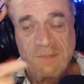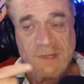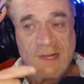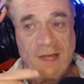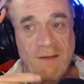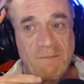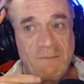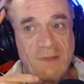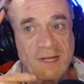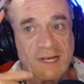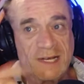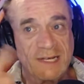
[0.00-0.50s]

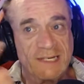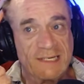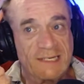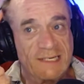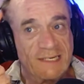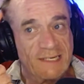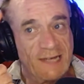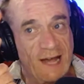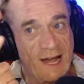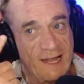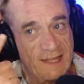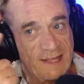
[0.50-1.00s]
Because
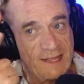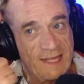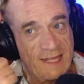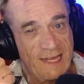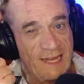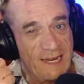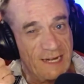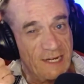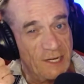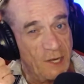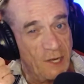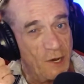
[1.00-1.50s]
I think
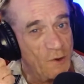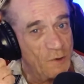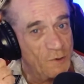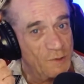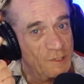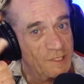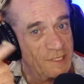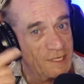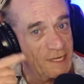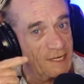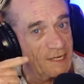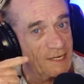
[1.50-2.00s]
he
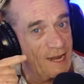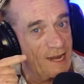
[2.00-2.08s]
knows that